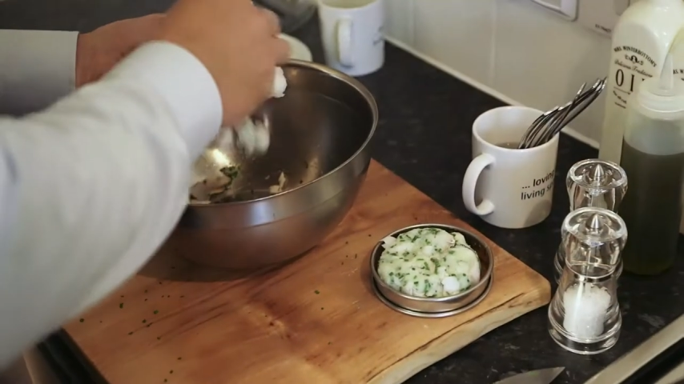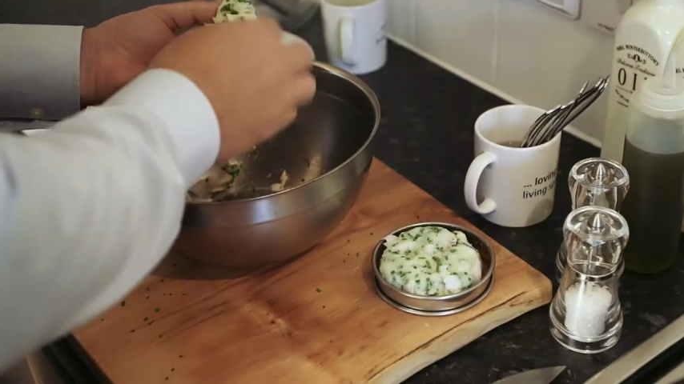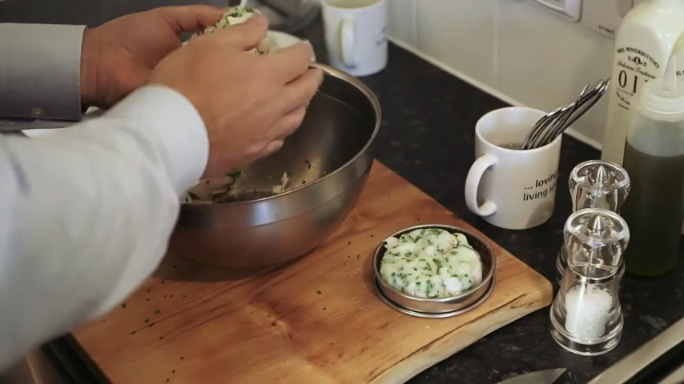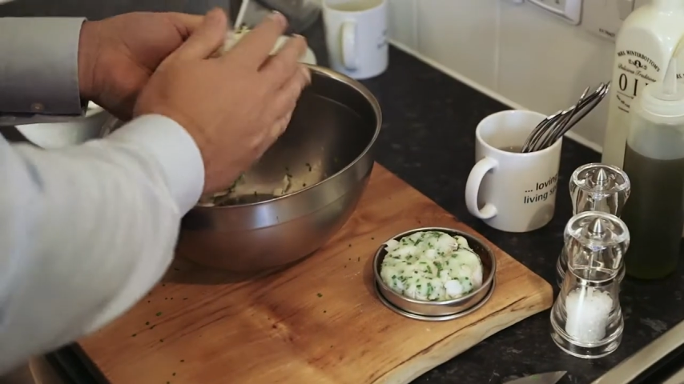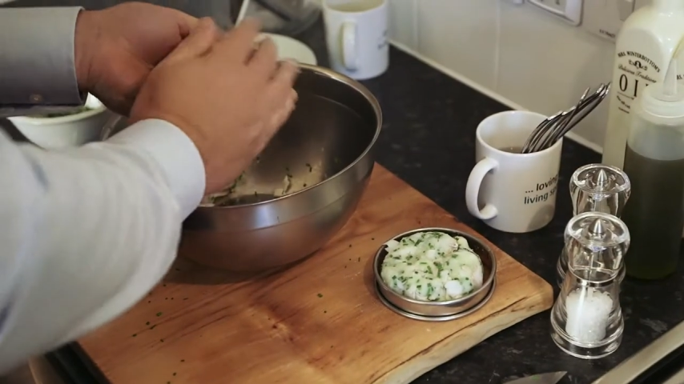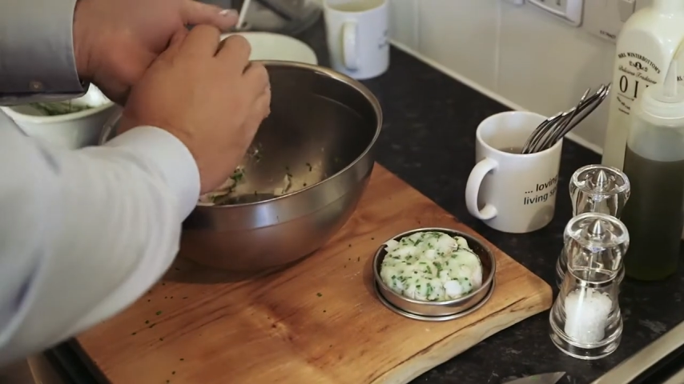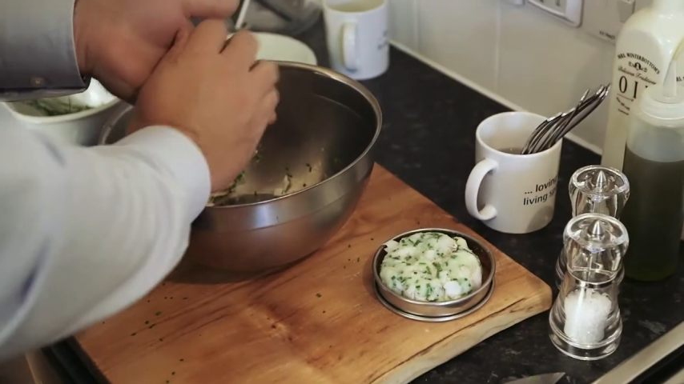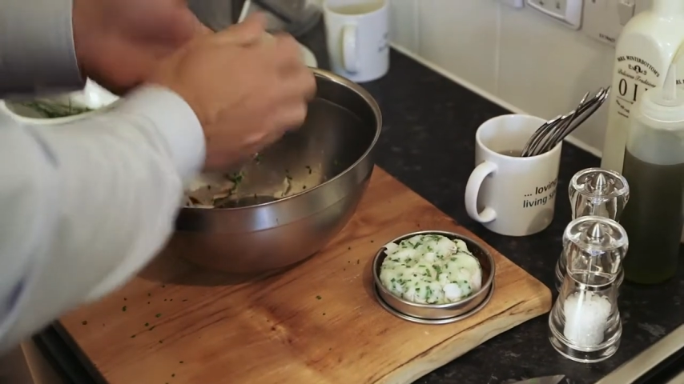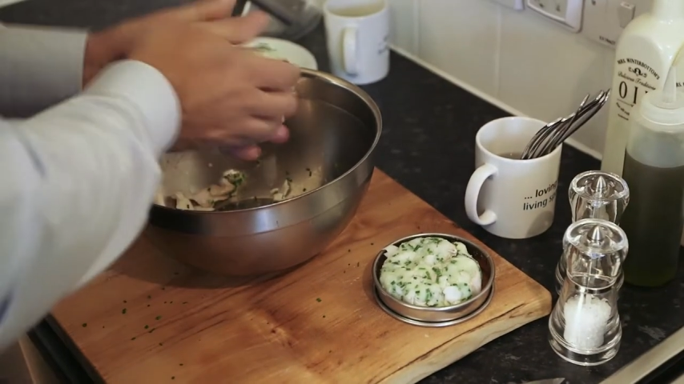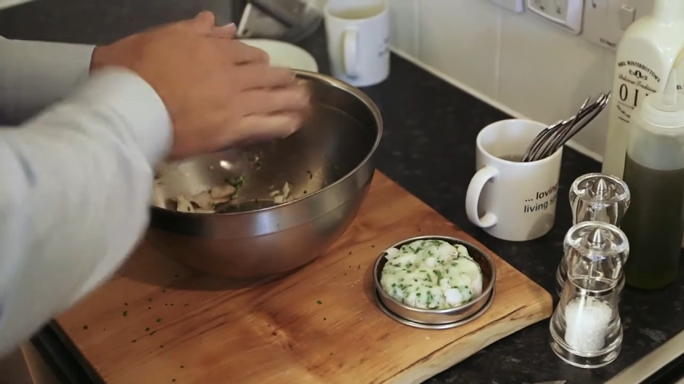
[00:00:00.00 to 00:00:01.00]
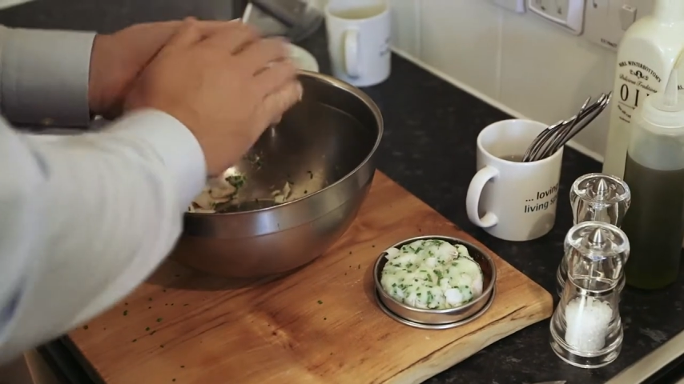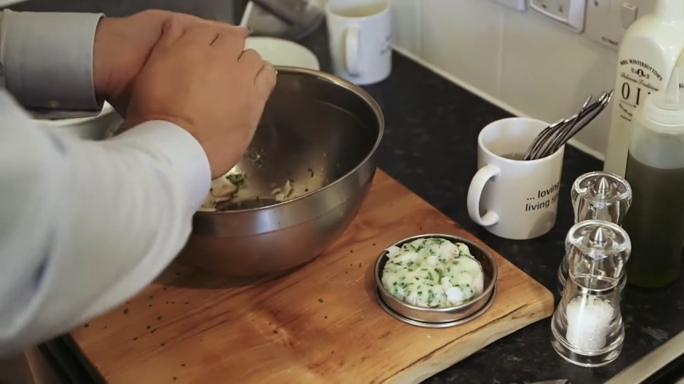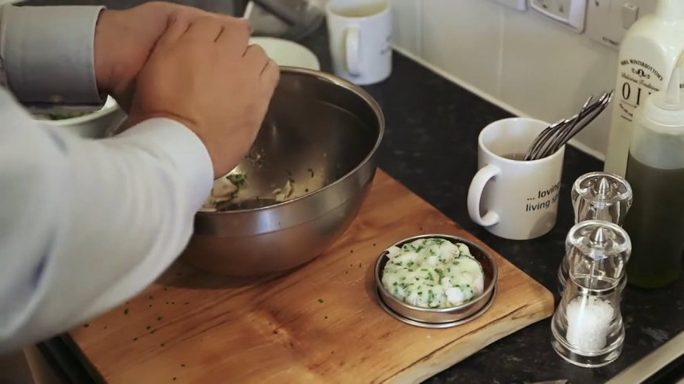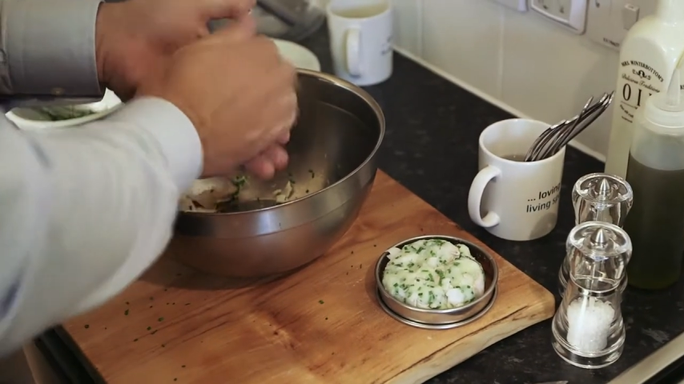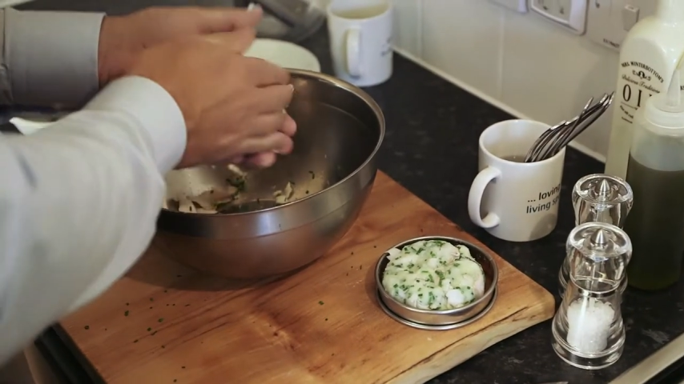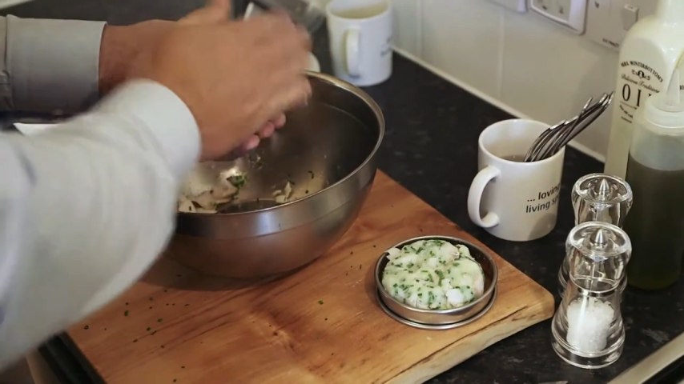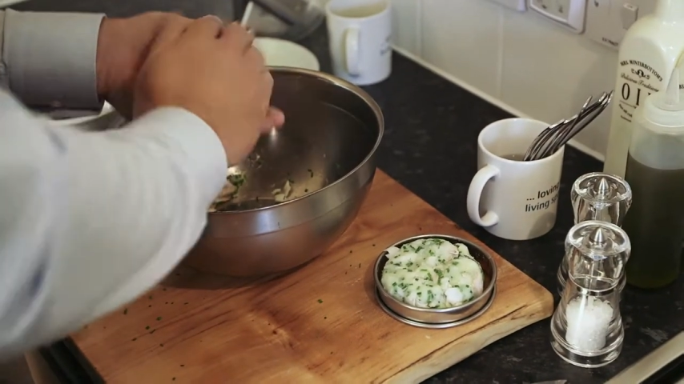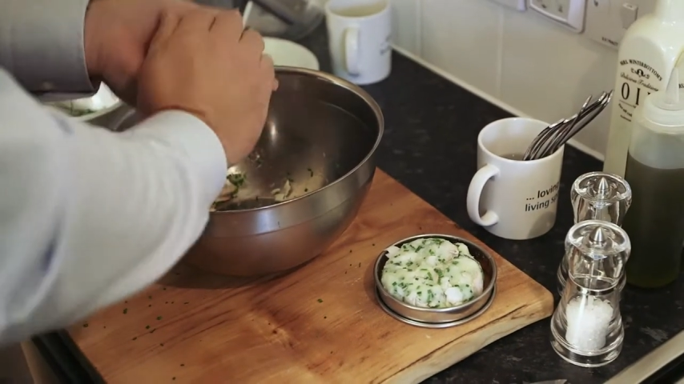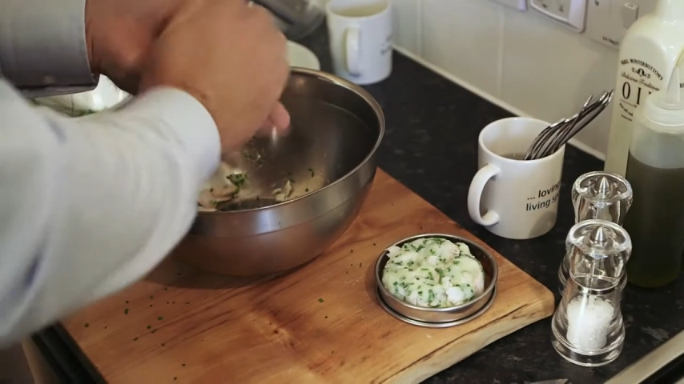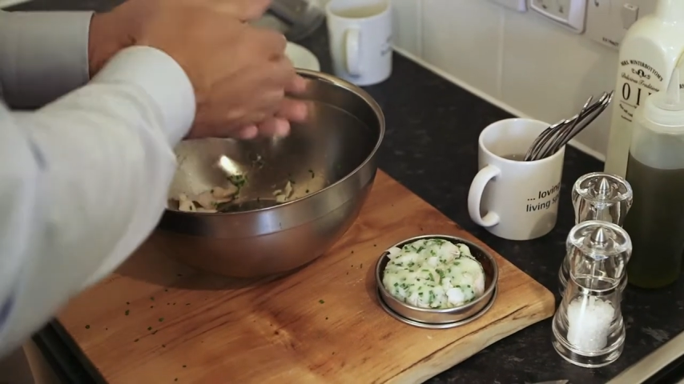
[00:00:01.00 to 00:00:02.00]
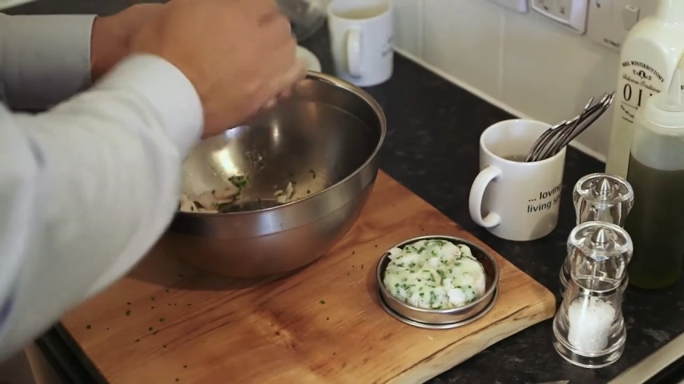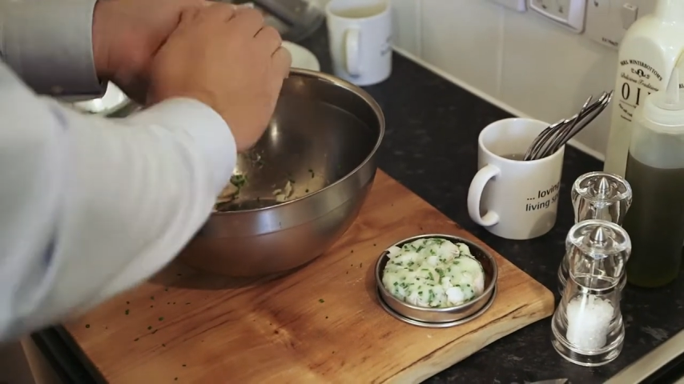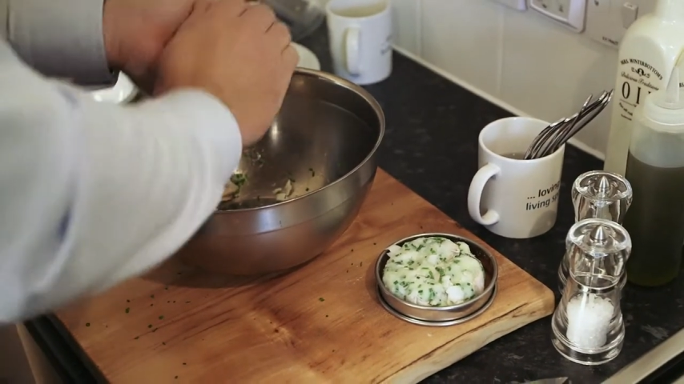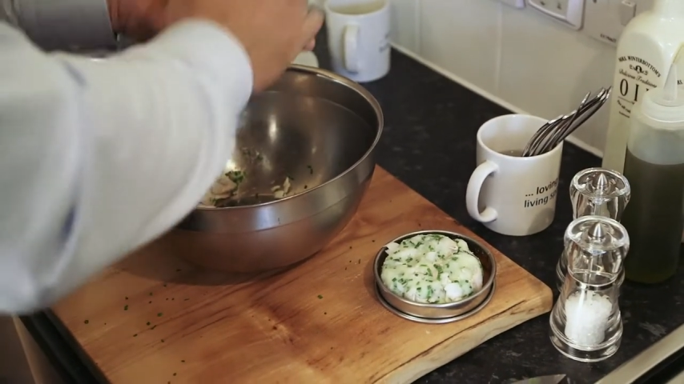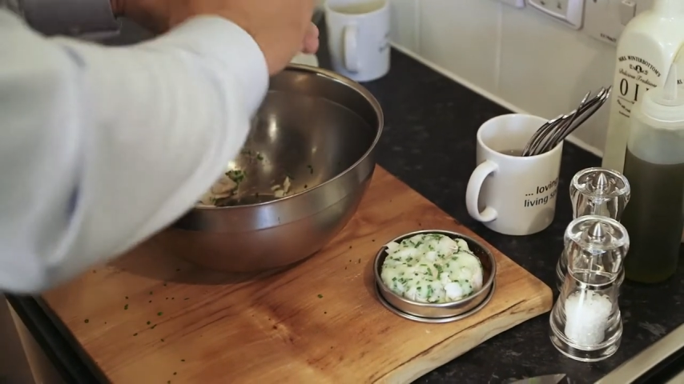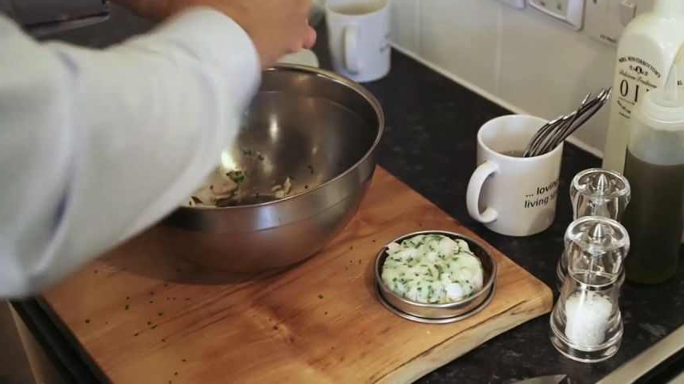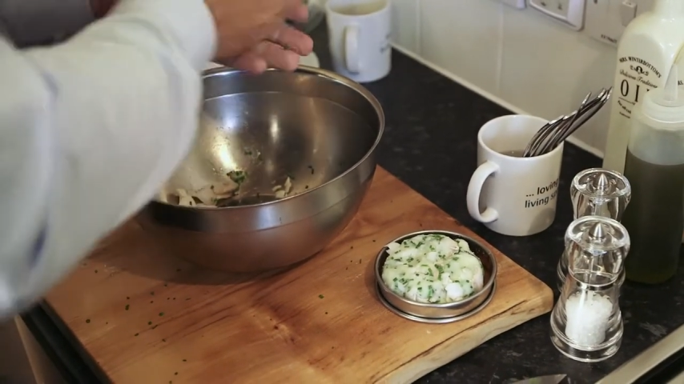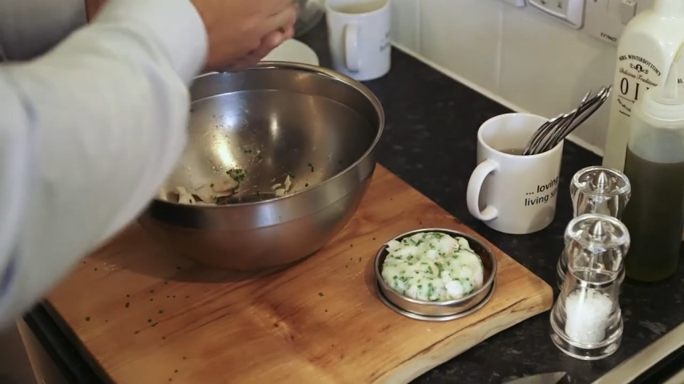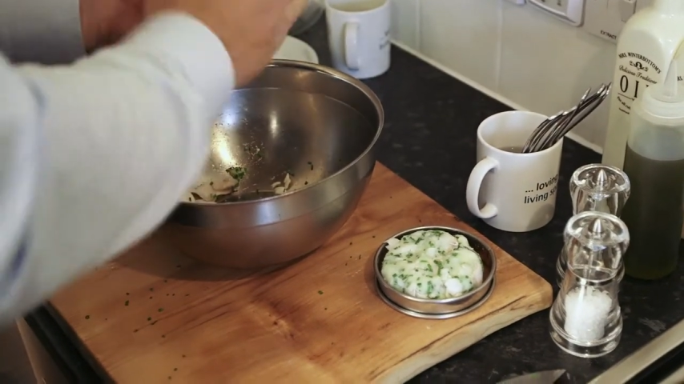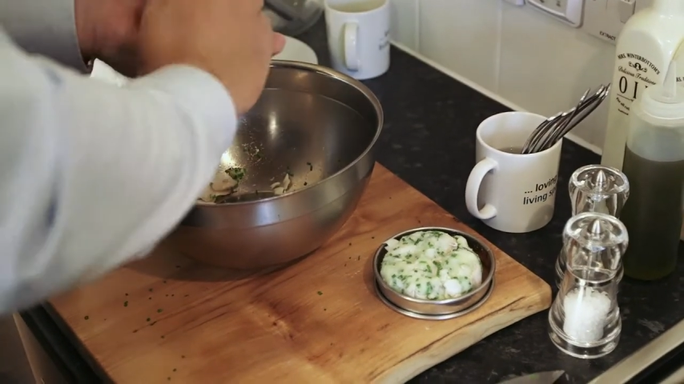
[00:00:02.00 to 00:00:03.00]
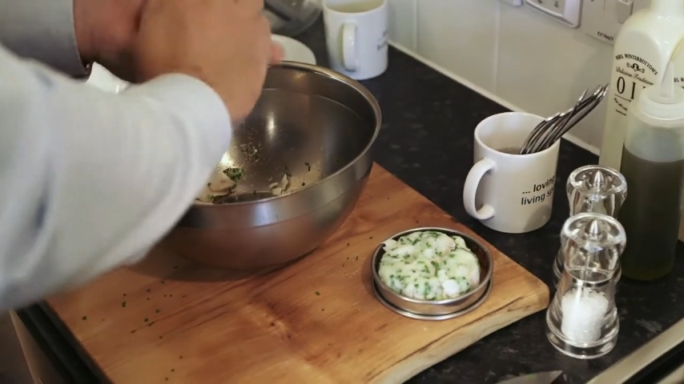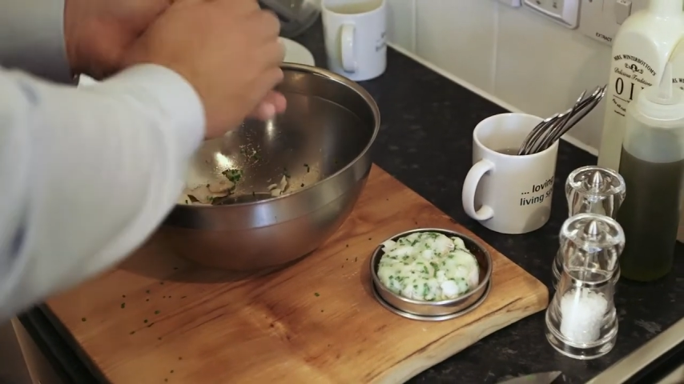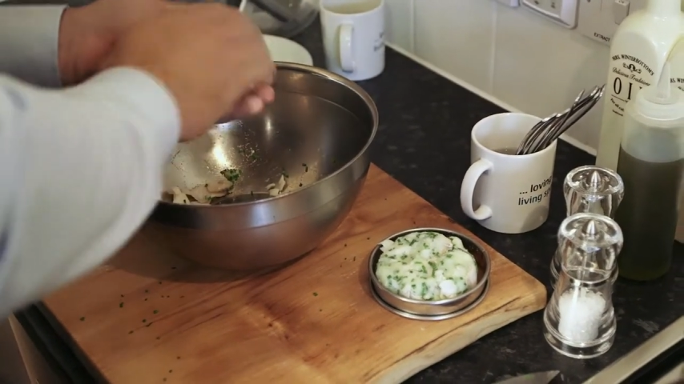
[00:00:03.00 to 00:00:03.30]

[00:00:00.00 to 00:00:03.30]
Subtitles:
[unreadable: no face in view]